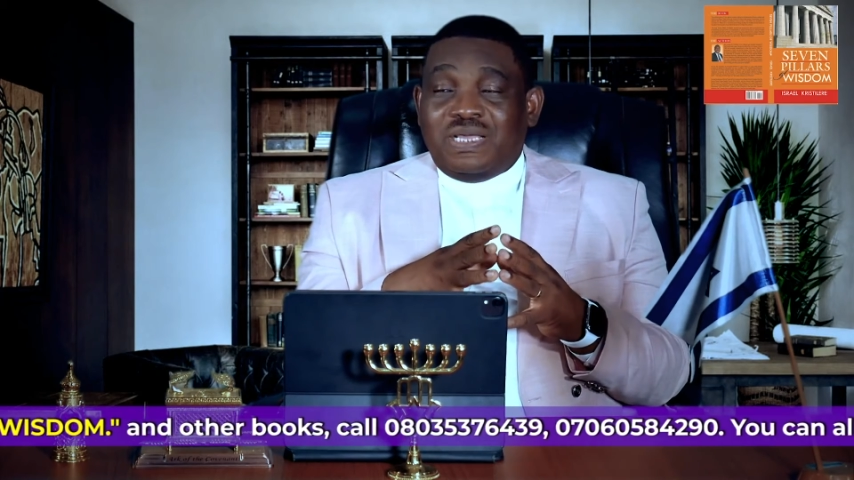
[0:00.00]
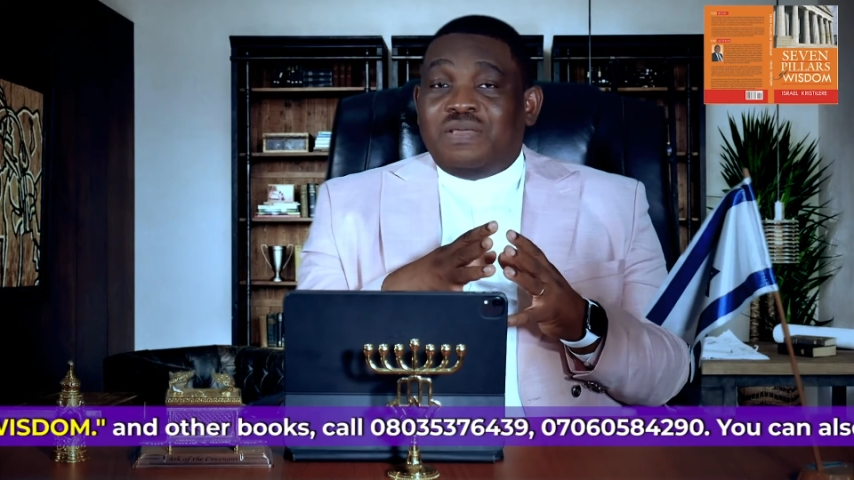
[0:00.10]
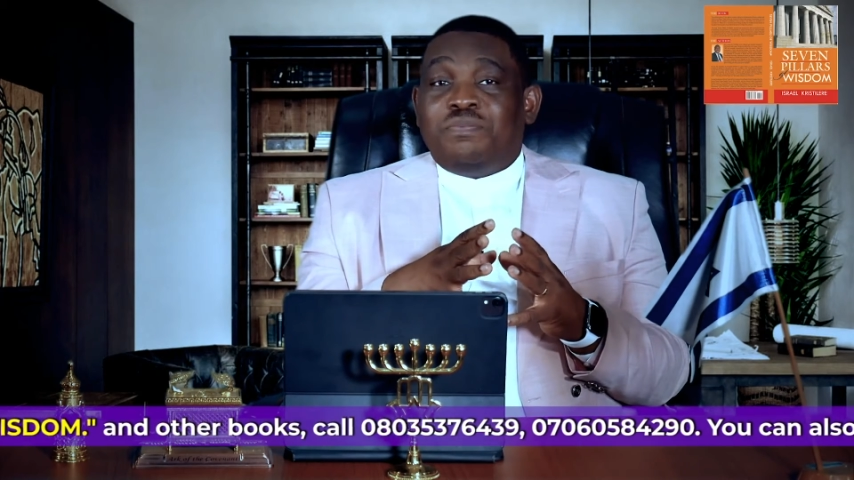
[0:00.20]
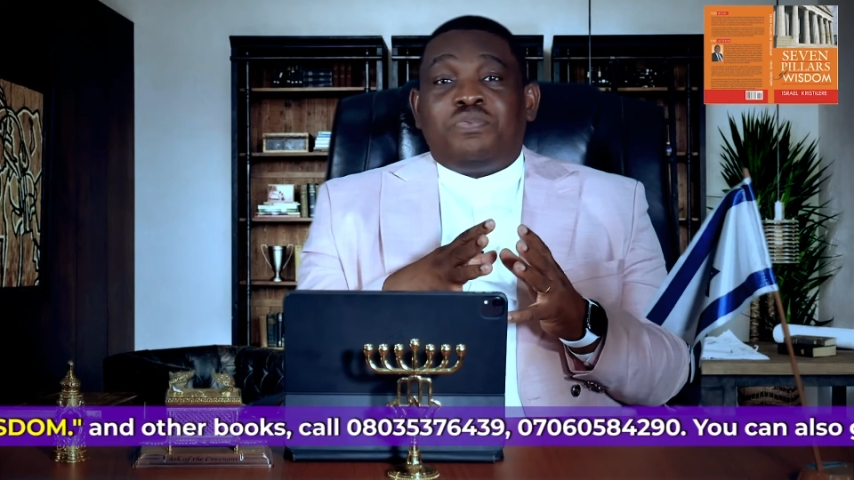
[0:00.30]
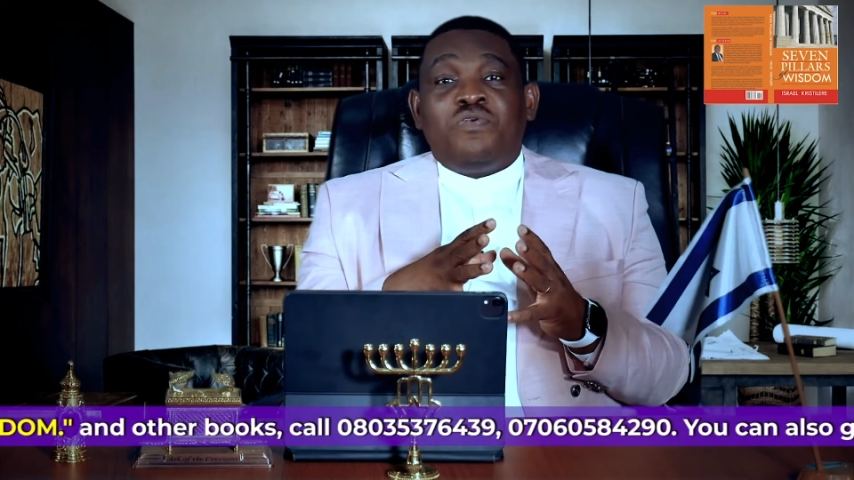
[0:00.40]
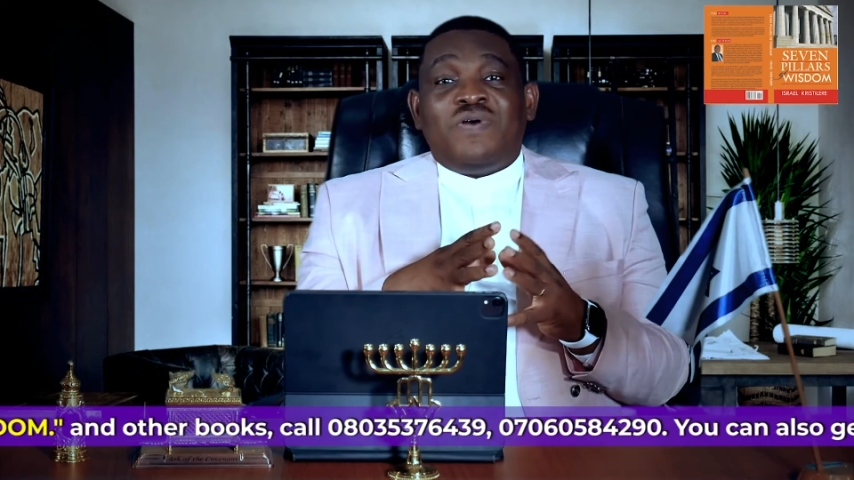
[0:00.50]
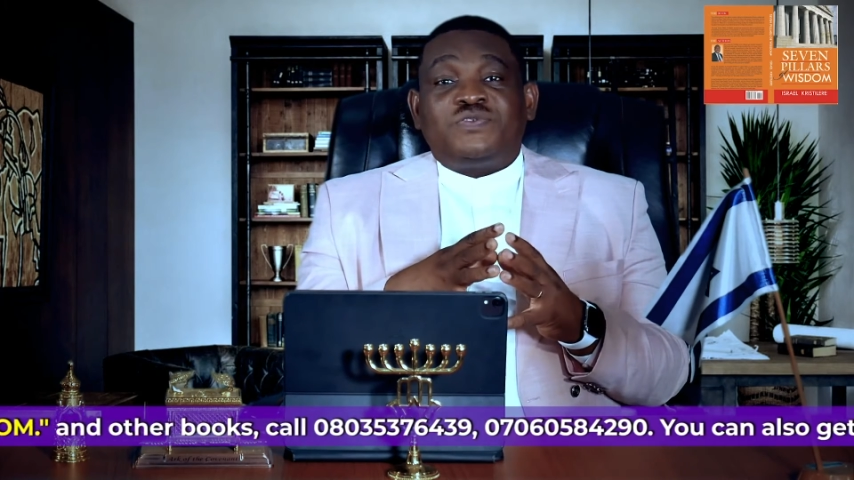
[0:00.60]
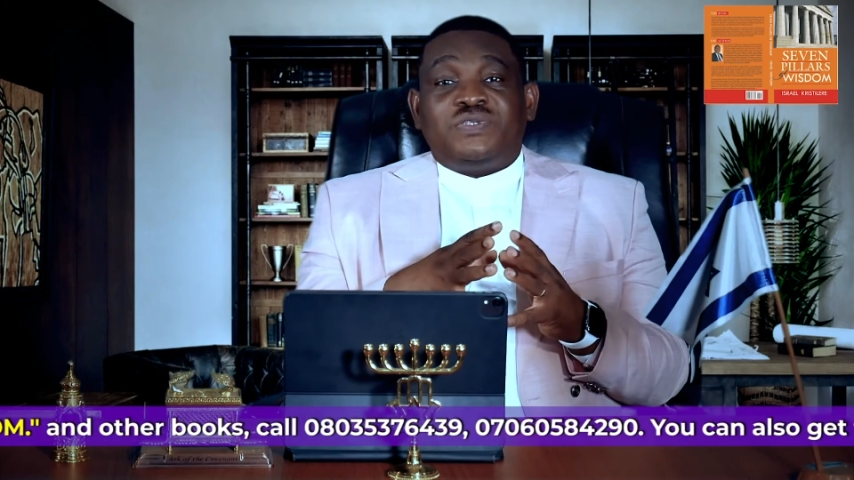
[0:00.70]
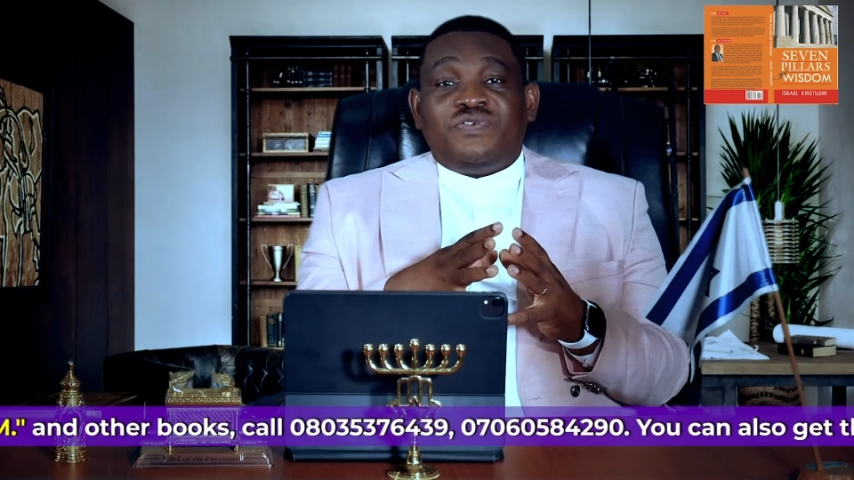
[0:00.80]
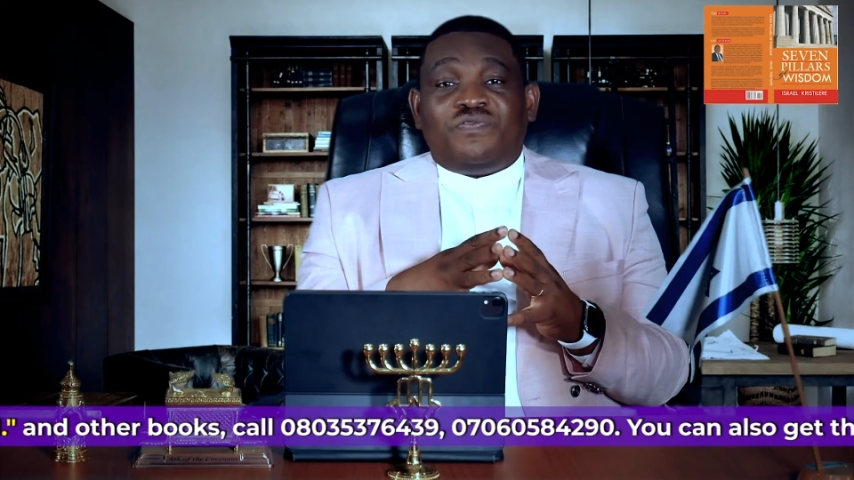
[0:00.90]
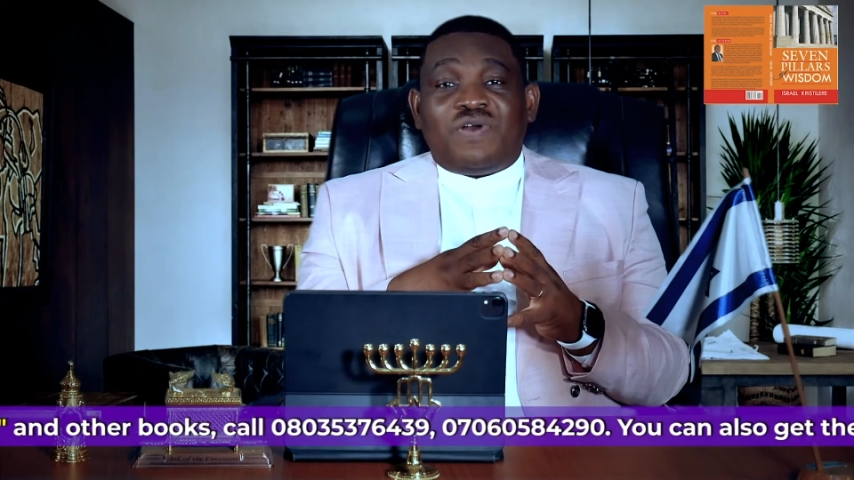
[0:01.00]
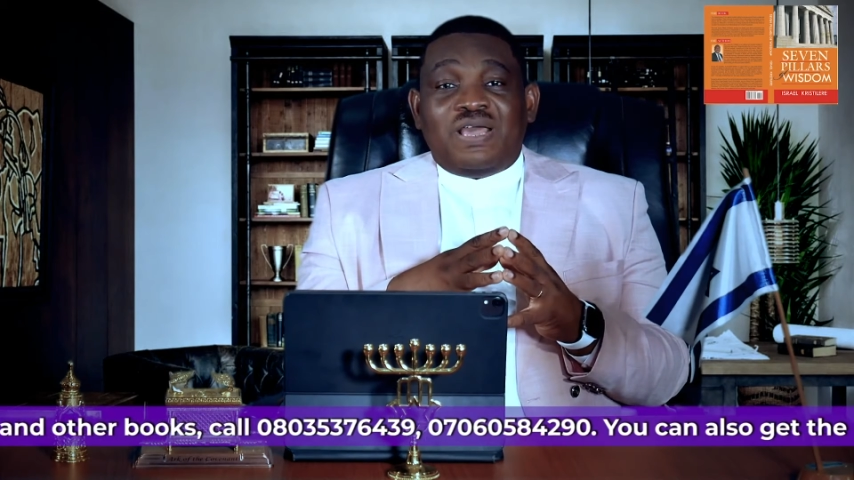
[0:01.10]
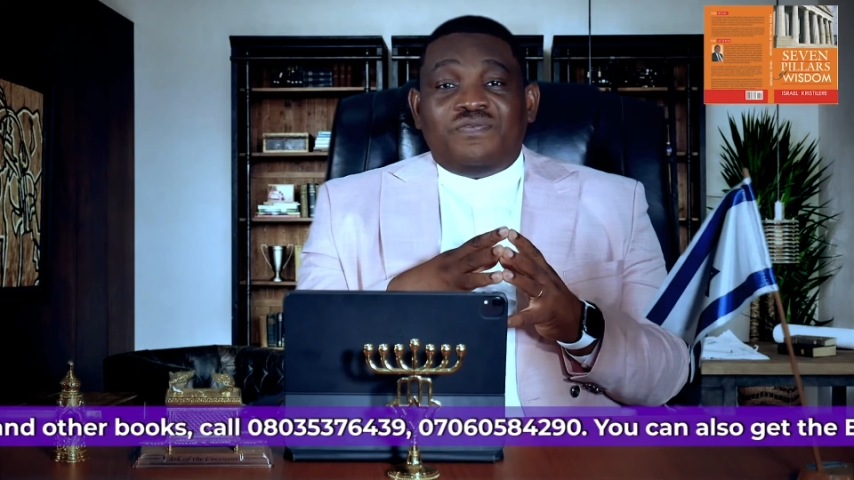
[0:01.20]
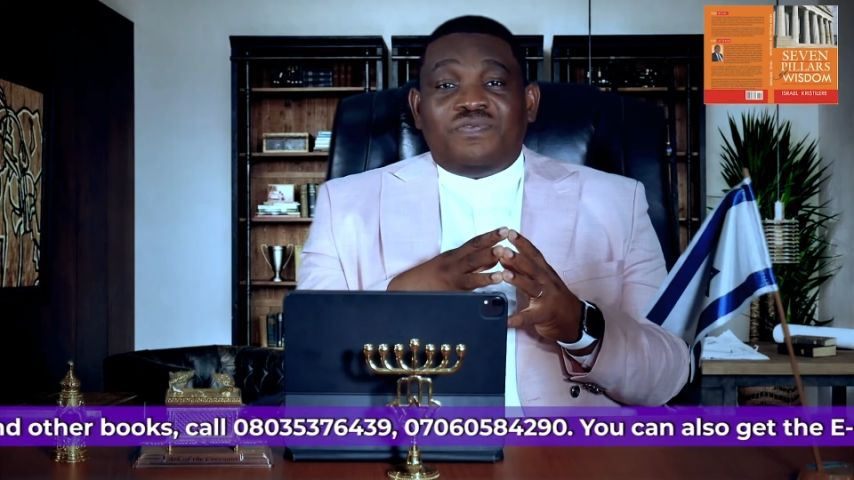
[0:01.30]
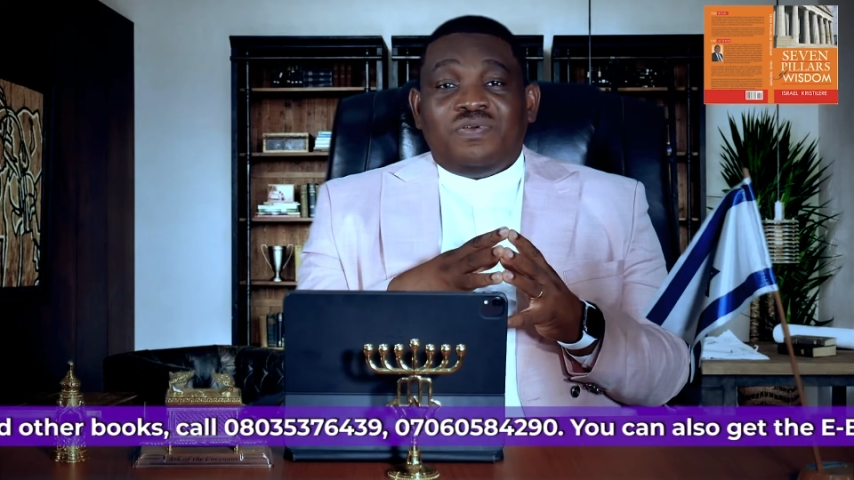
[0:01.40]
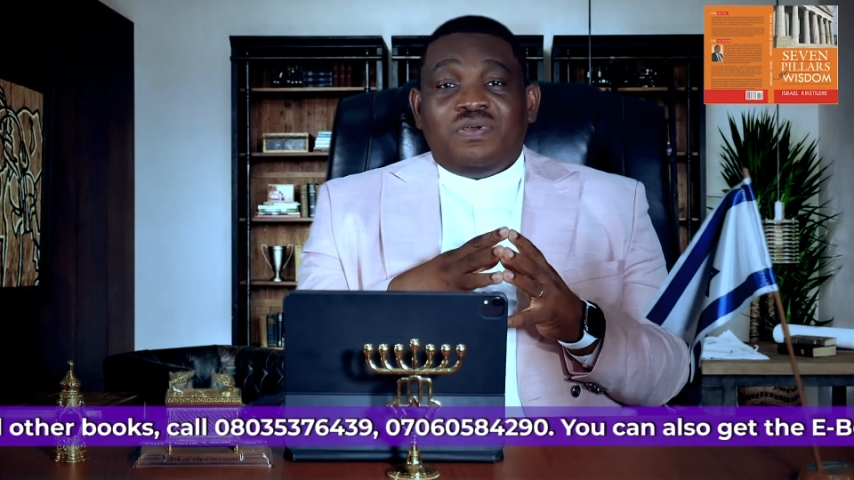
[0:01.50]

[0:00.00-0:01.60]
in Proverbs 25,